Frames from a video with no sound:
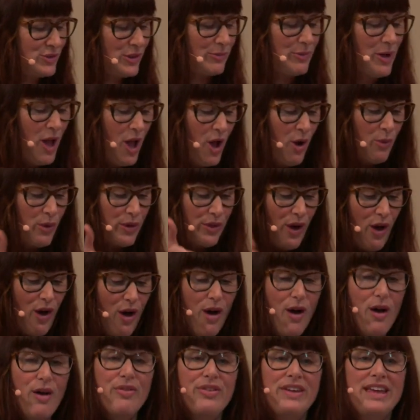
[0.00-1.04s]
room with
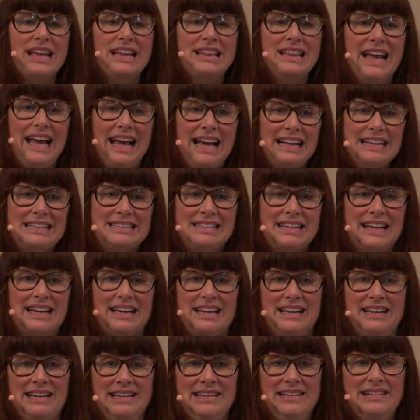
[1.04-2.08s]
all the
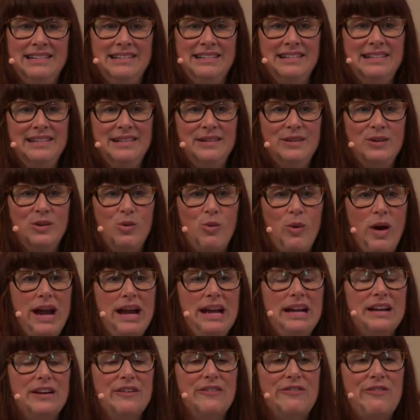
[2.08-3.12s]
Atlantic
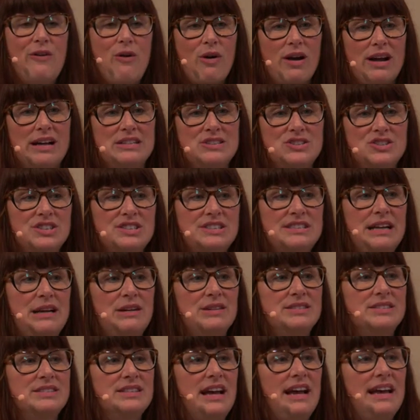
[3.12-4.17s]
waiting for it just
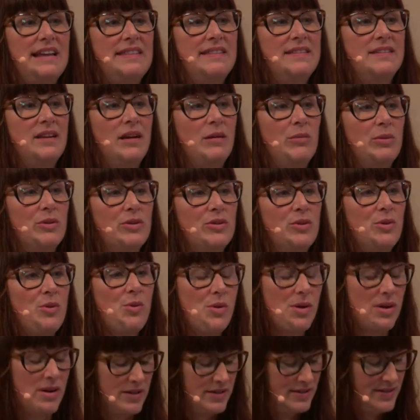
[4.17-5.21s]
outside the double
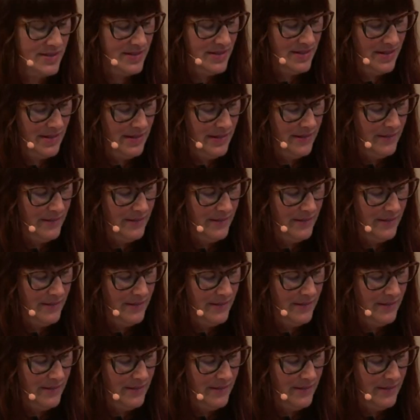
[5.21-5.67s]
doors.